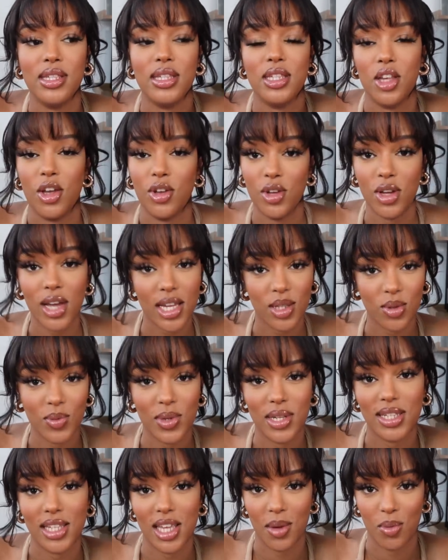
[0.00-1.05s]
So you guys will be
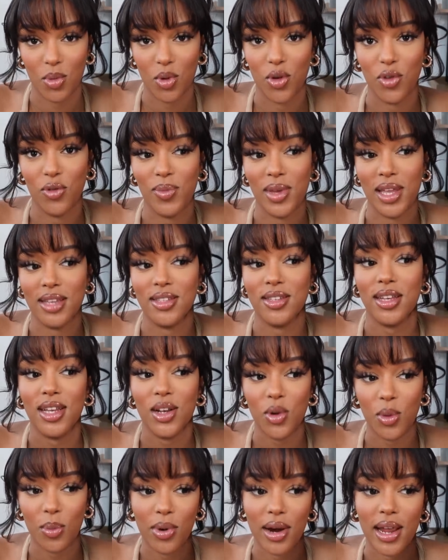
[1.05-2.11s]
seeing more of me. I took a
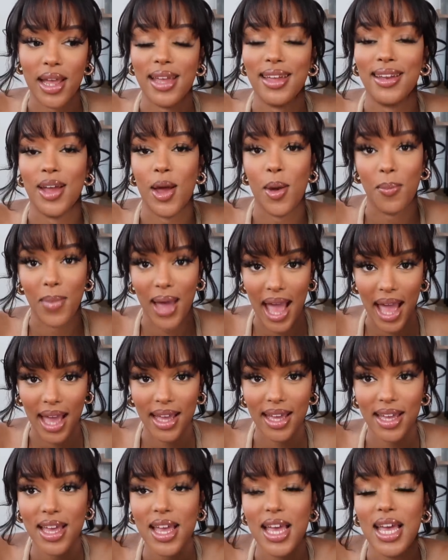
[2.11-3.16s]
little break and I'm
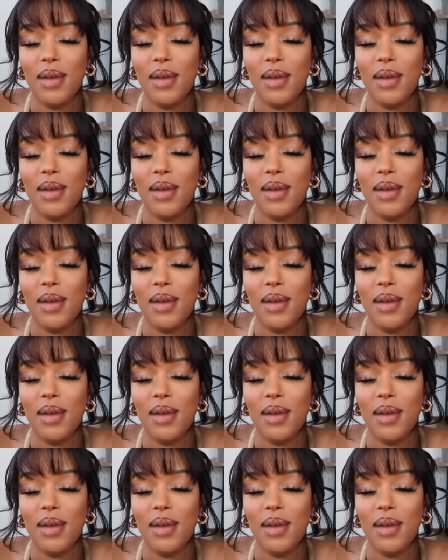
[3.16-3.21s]
back.